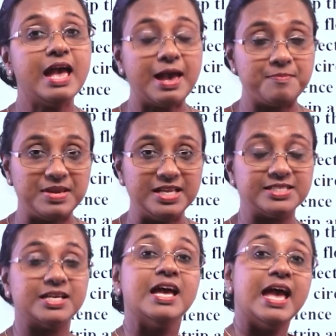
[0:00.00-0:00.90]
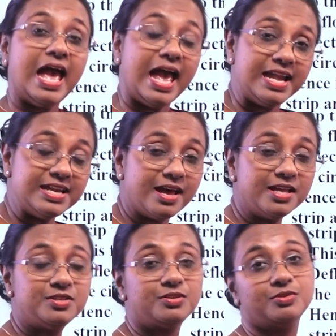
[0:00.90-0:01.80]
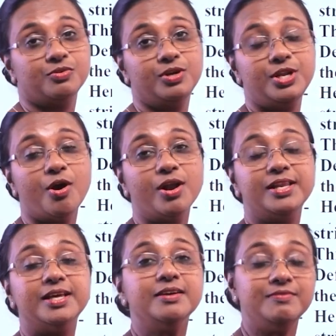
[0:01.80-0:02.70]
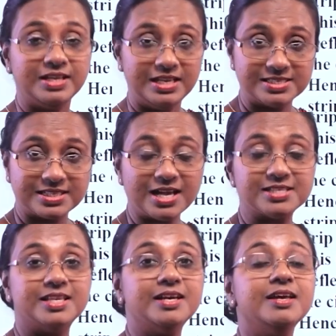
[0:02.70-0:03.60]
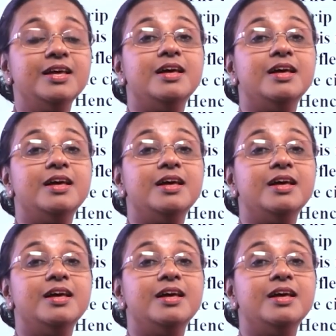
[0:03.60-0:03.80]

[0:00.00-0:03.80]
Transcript: ammeter. And I told you all that we discussed the